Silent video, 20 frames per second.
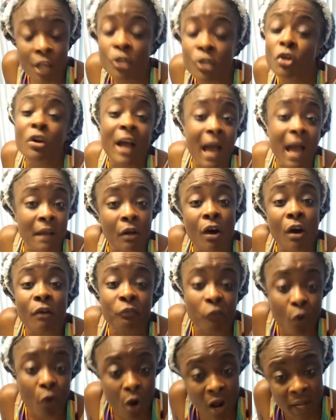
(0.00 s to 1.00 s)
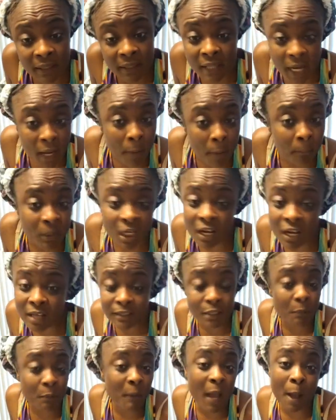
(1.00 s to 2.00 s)
you got to avoid them
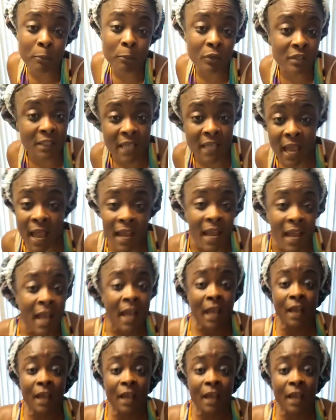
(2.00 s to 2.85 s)
because the Bible says